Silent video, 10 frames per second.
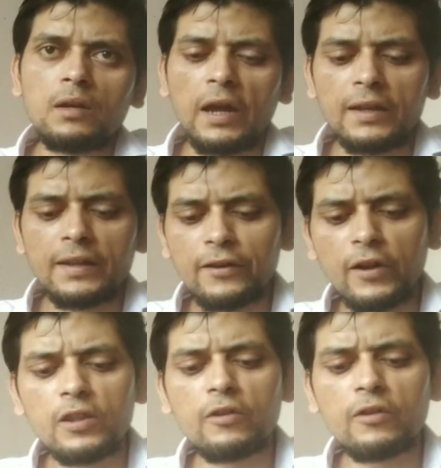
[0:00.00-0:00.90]
And then
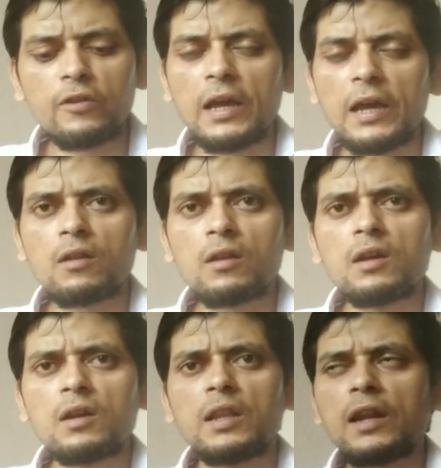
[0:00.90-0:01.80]
Reggie replies
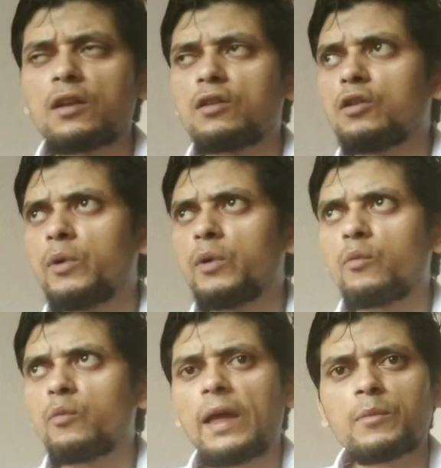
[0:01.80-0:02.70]
that the reason
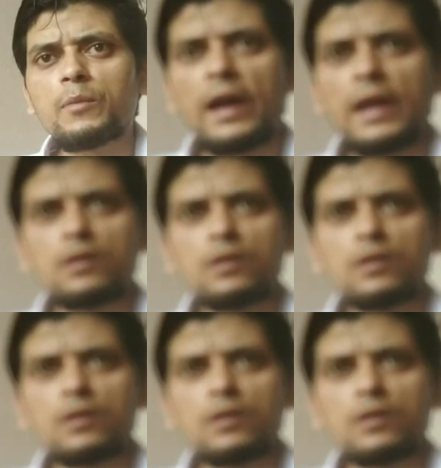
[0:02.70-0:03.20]
why I'm crying,